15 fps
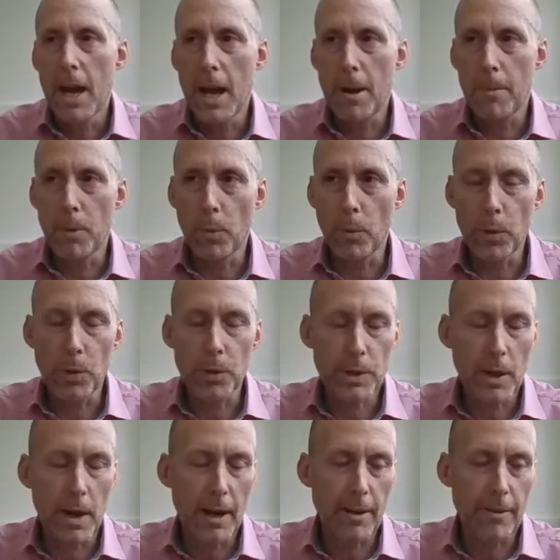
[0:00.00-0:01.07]
But we
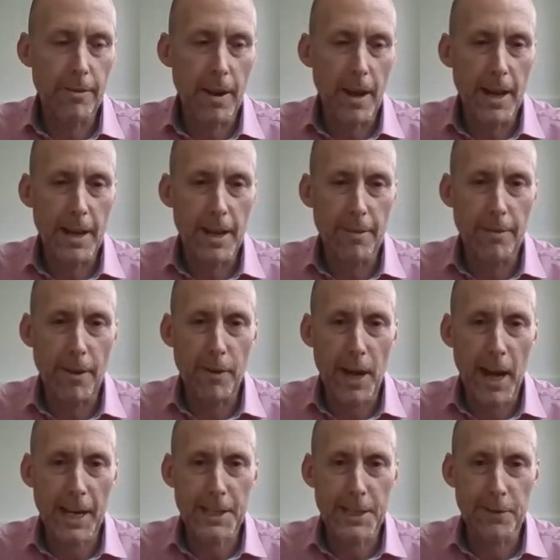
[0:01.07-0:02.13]
also have a very
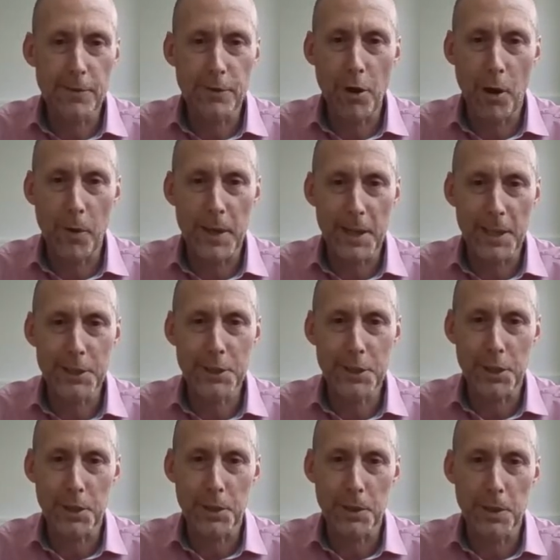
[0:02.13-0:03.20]
active, growing
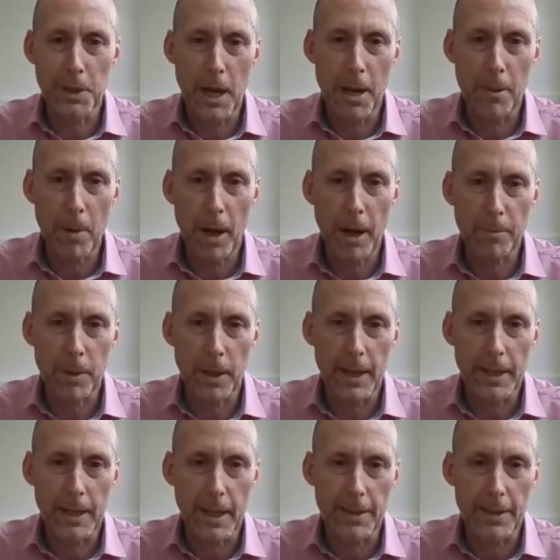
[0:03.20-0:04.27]
internal
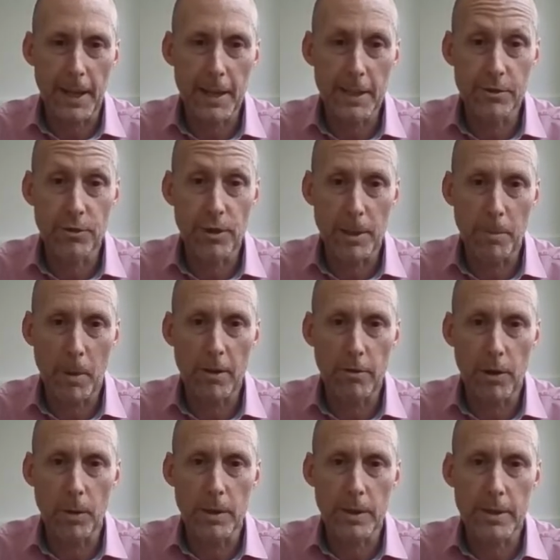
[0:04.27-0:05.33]
pipeline, and that is really my
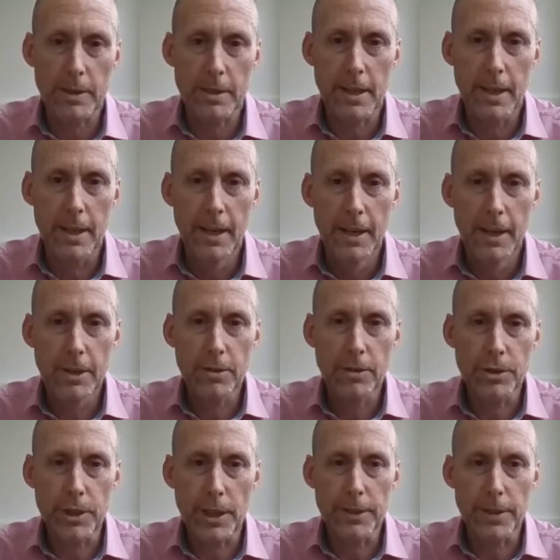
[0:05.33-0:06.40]
role at
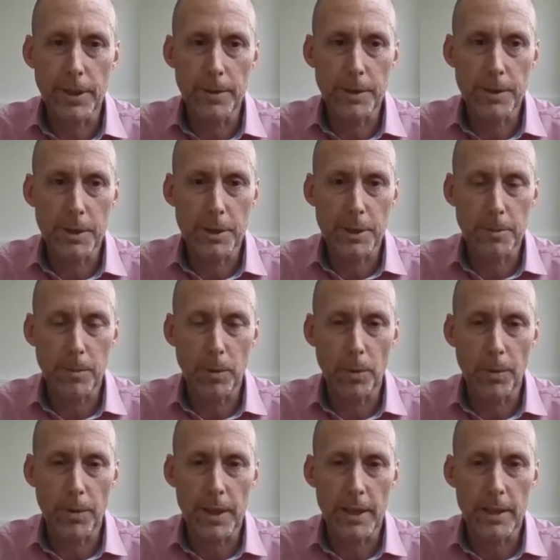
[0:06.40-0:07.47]
Crescendo, is to
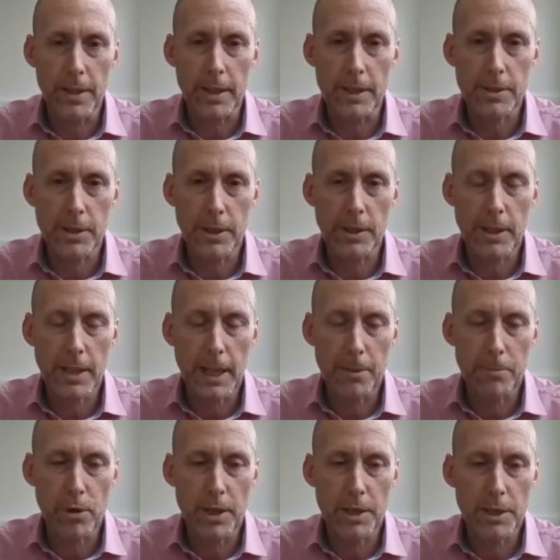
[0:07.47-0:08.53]
support the external
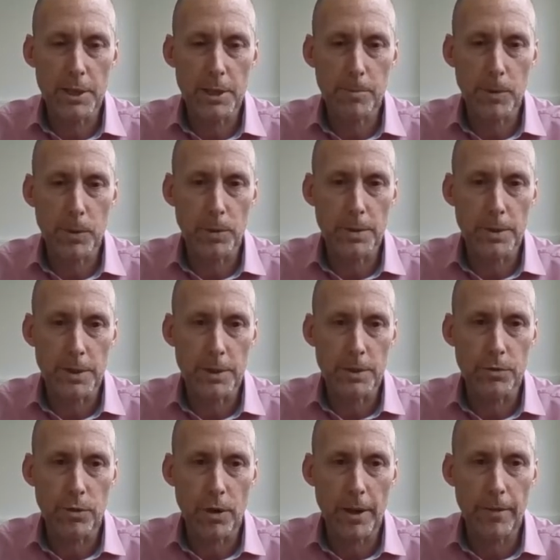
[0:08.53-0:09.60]
collaborations, but also to
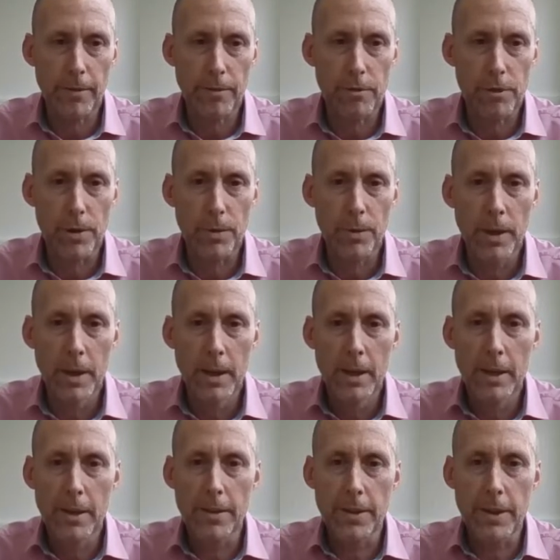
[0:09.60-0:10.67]
drive through
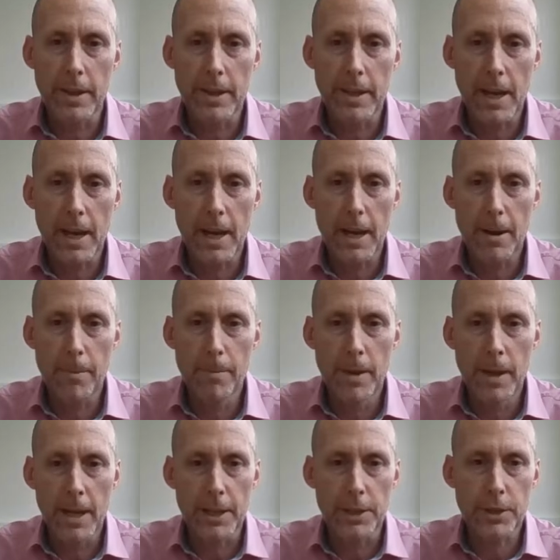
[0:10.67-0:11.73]
the
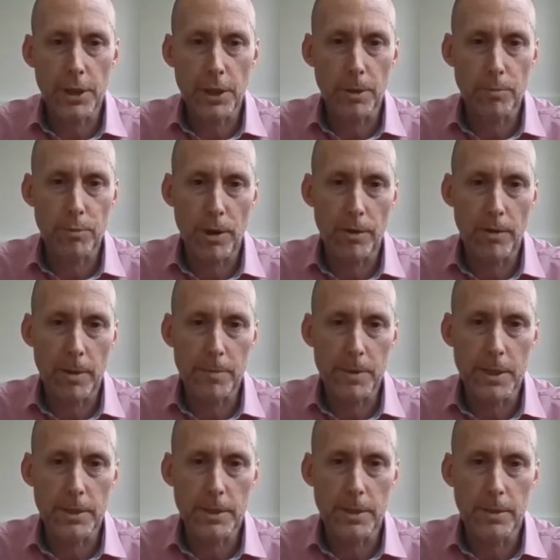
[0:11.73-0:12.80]
internal programs
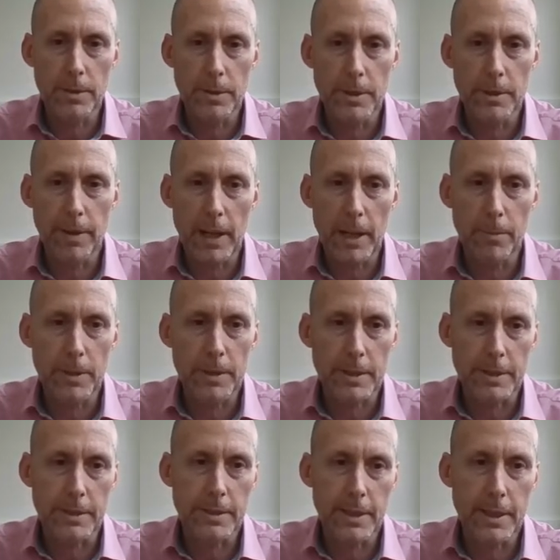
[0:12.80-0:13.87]
into development
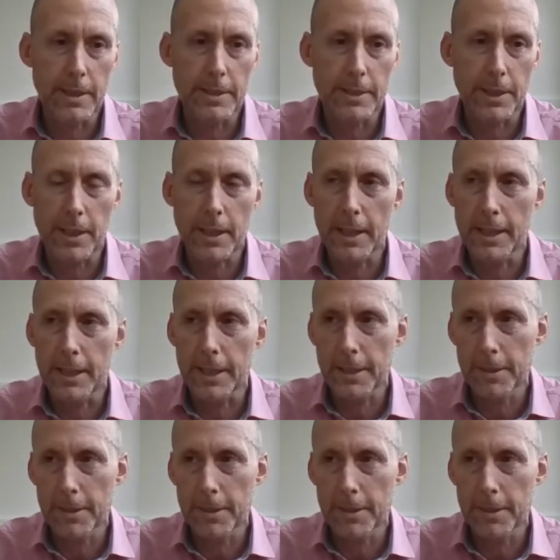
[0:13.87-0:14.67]
and into the clinic.